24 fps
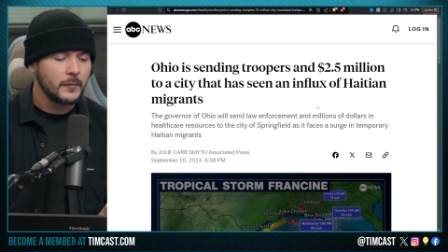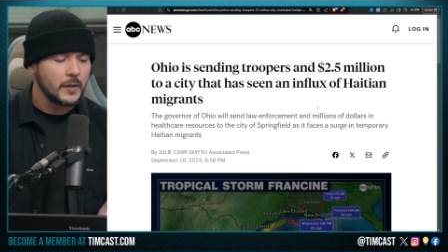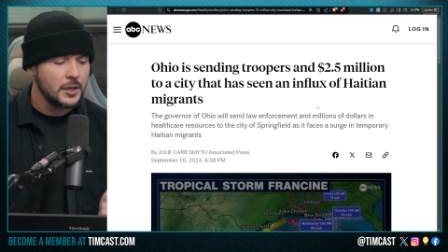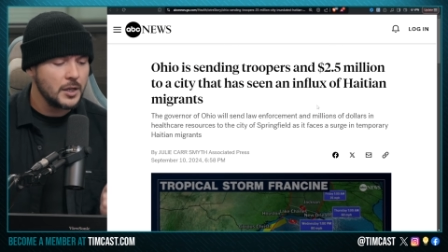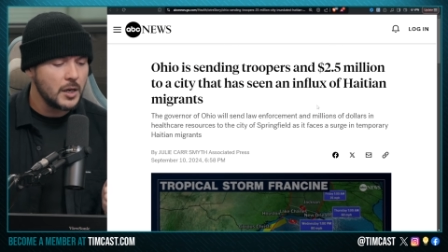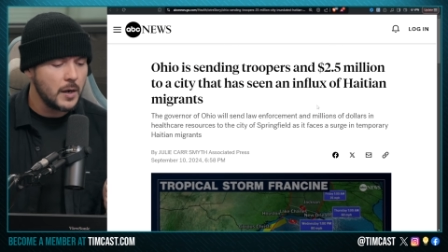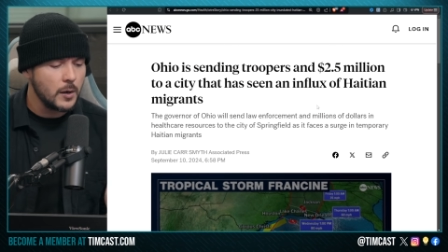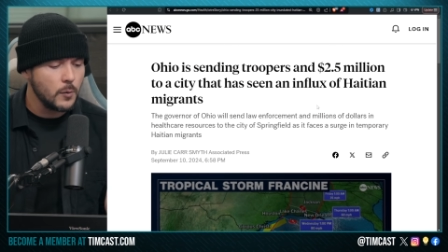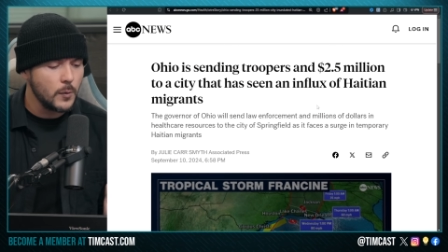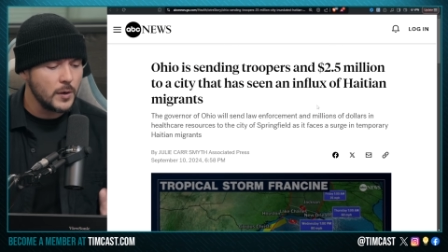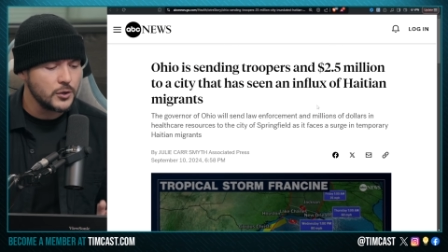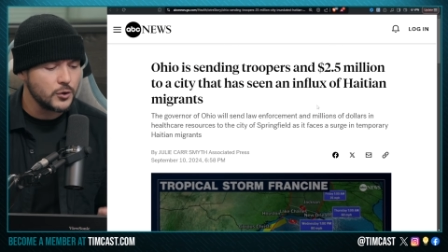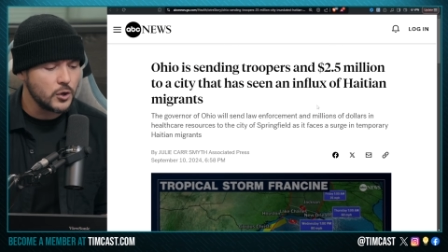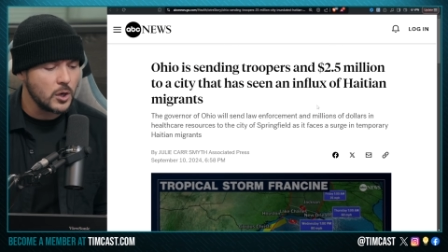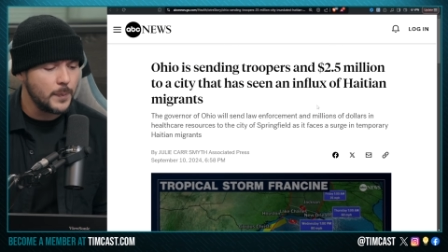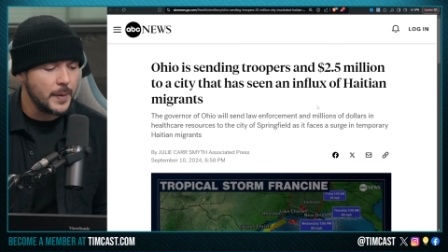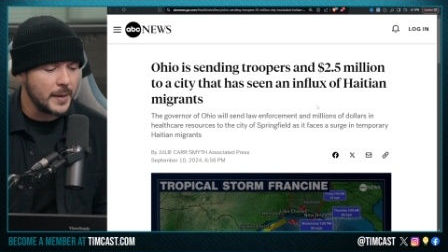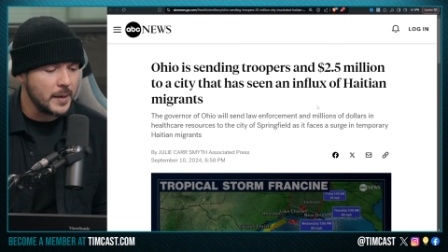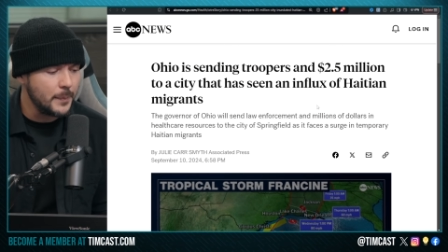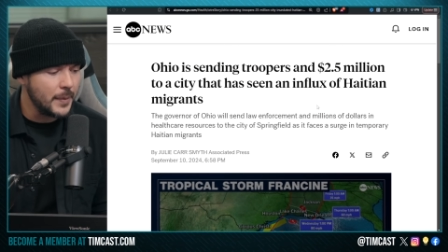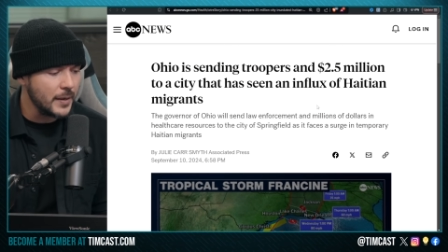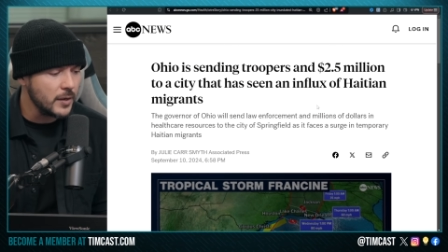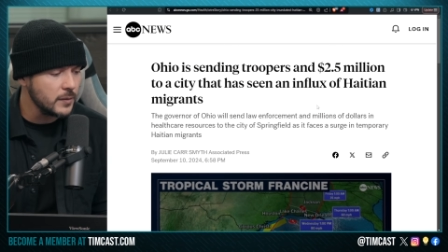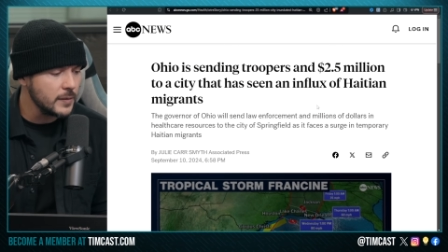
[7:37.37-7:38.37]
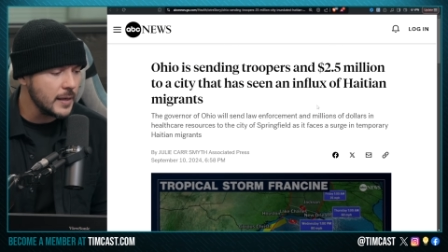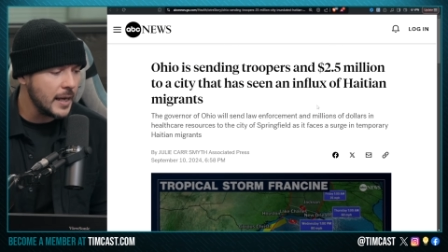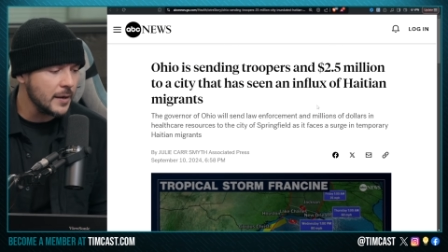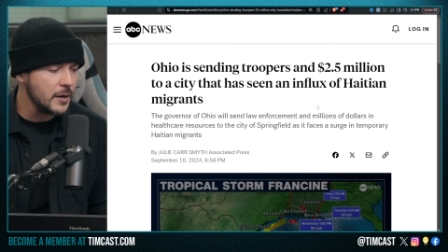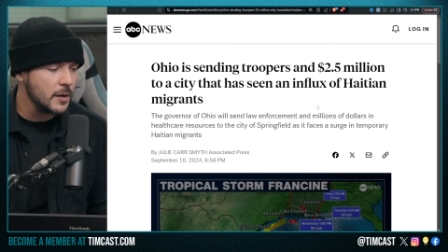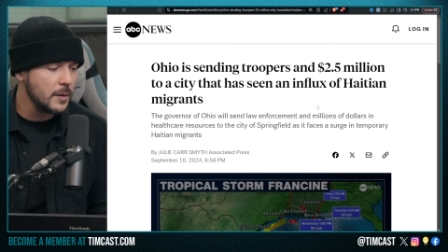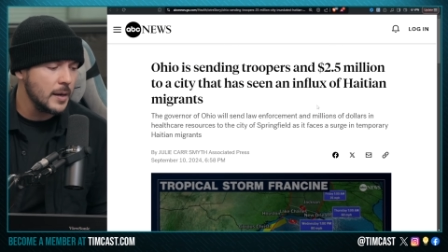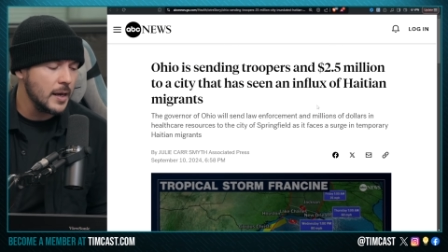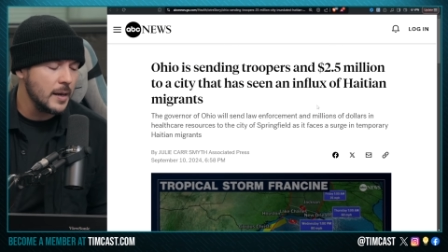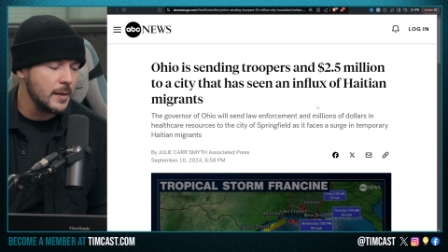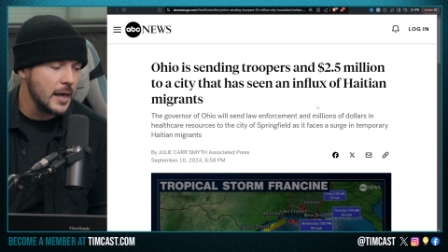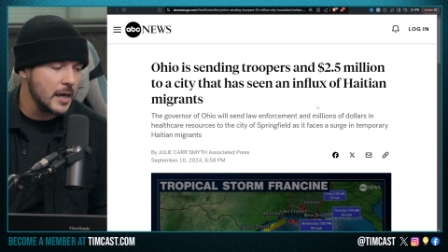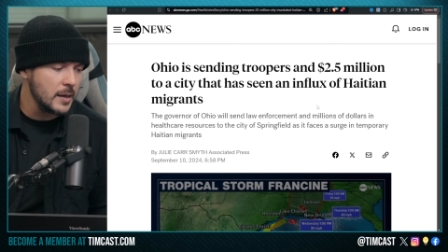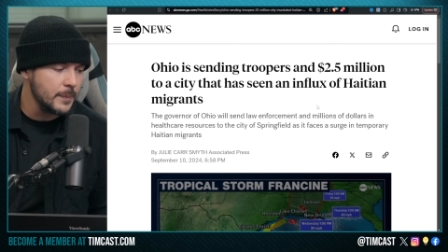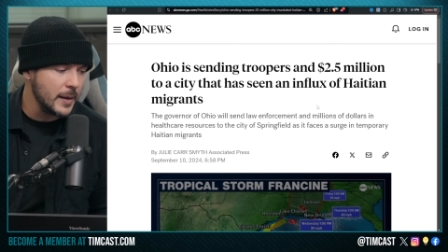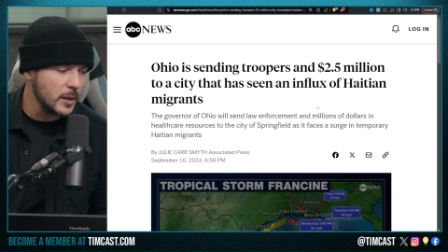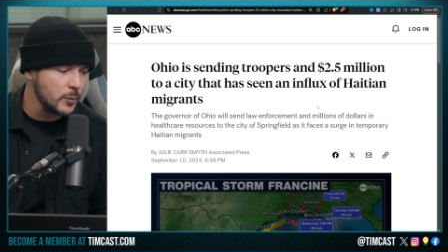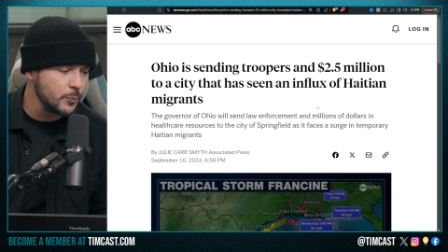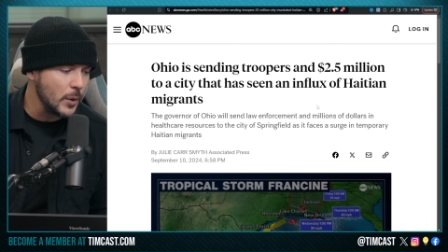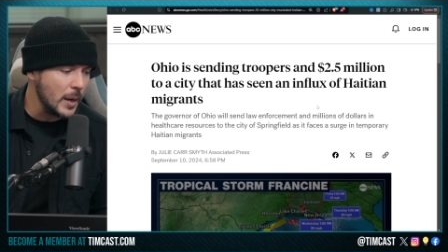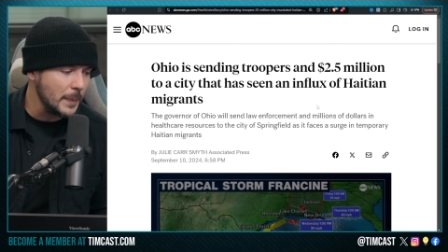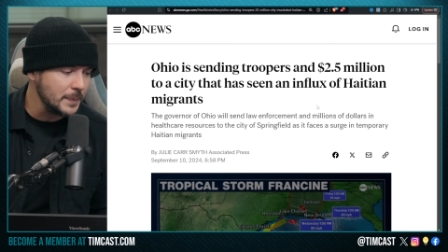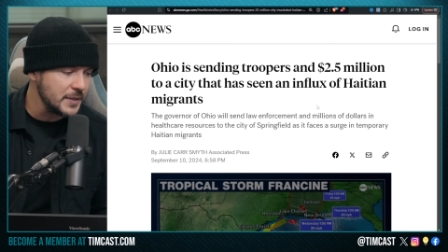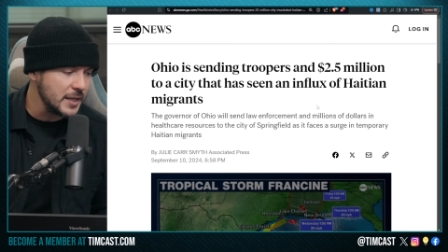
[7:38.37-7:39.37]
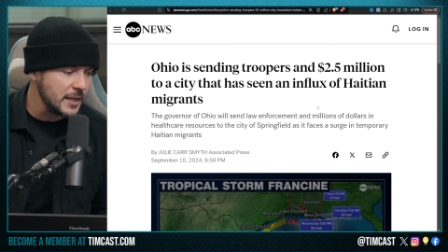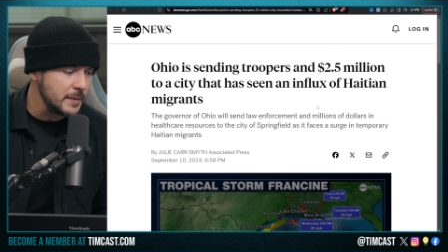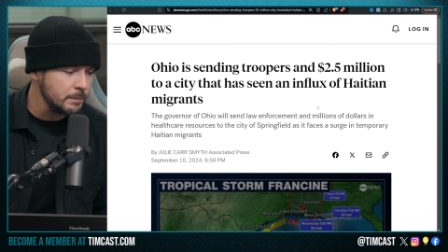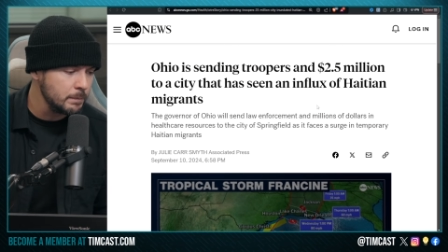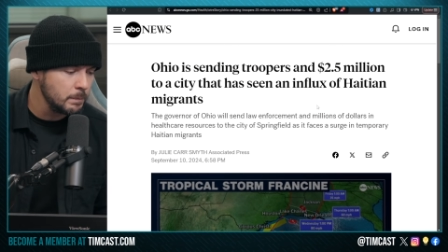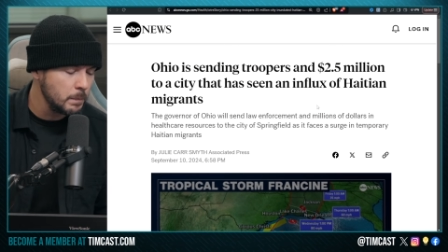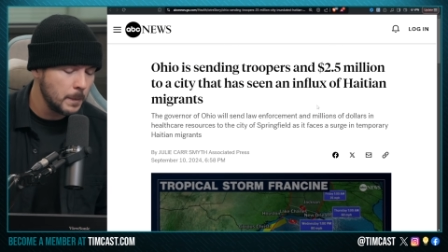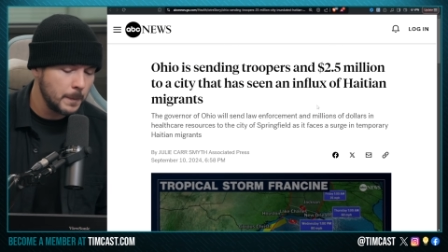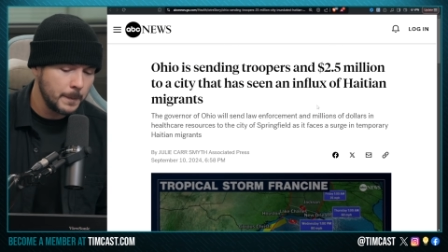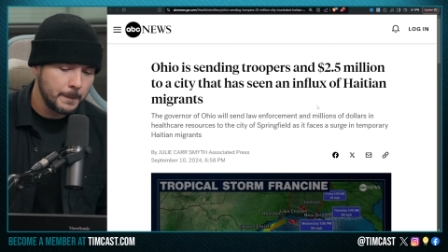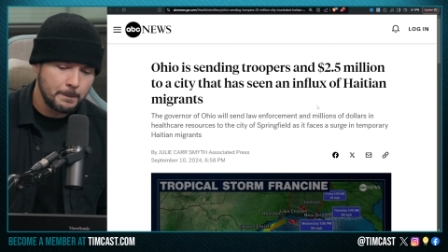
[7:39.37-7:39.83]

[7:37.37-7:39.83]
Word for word: You know, I wish Trump had a better prep team.